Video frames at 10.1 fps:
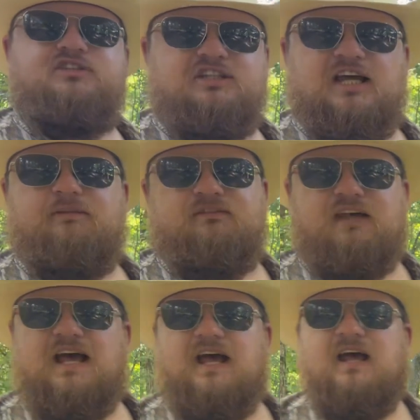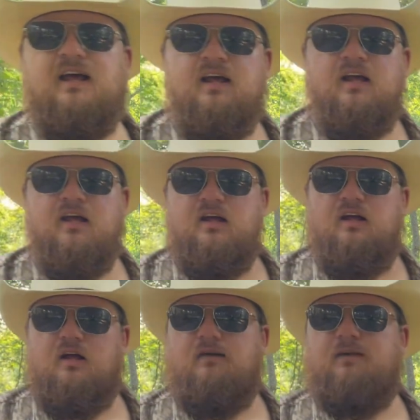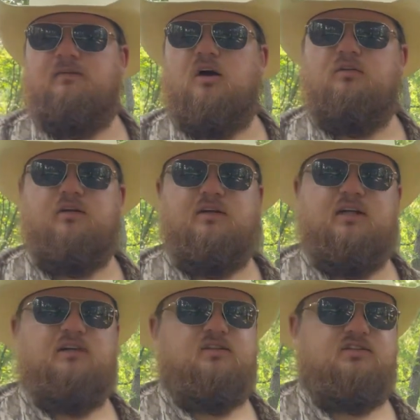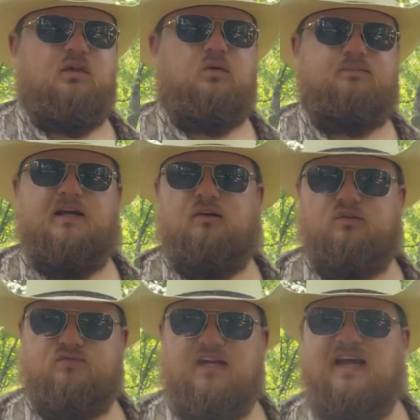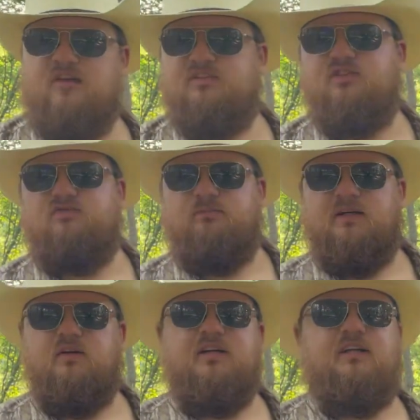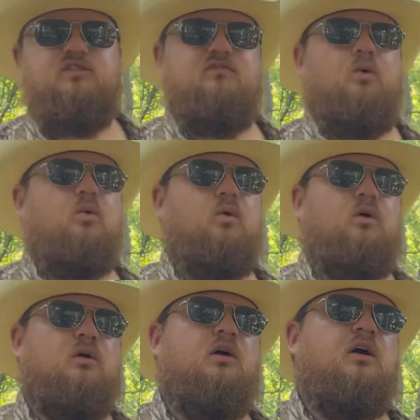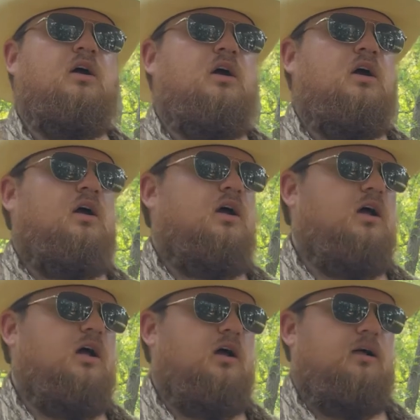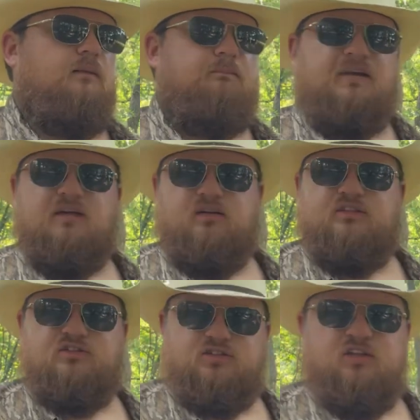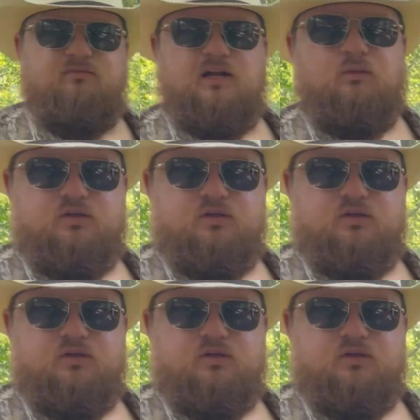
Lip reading: type of guy. I'm not really into the solar panels for houses, for buildings, for big electric stuff. But I will